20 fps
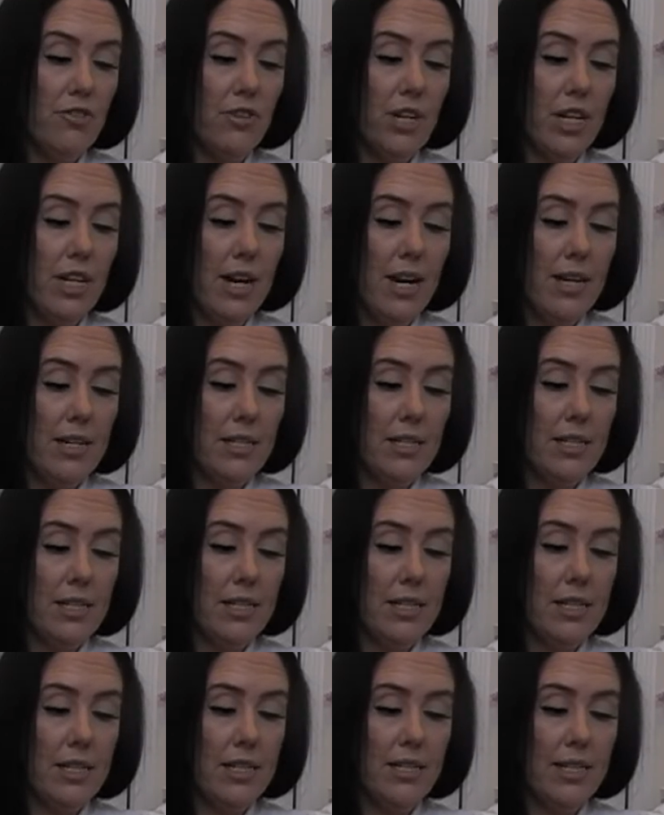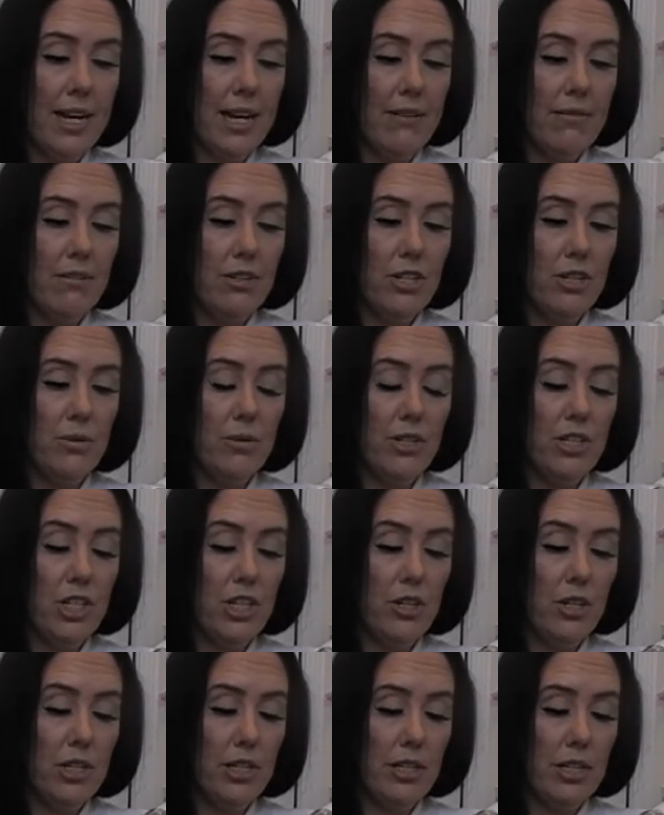Fraganzia Lavender with
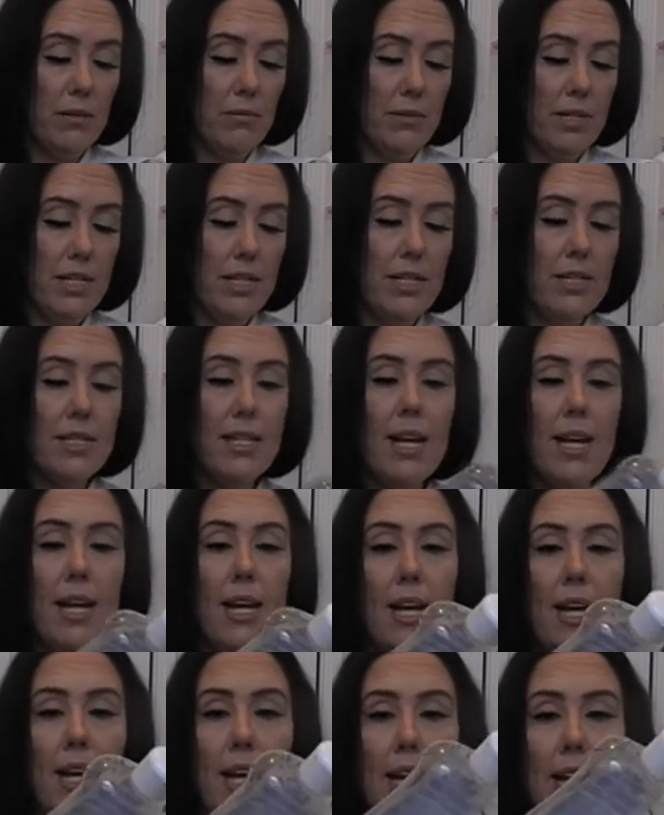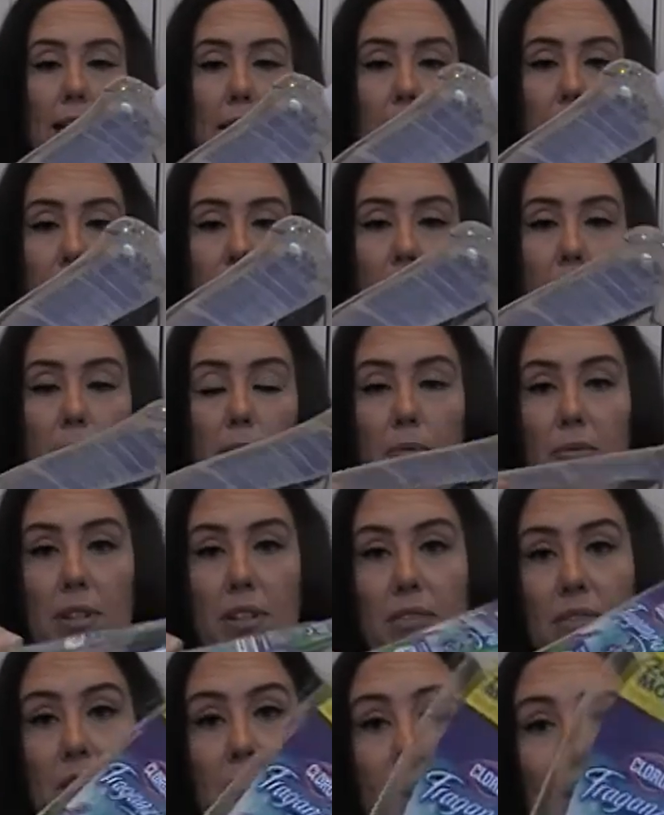Eucalyptus Hand Soap Refill.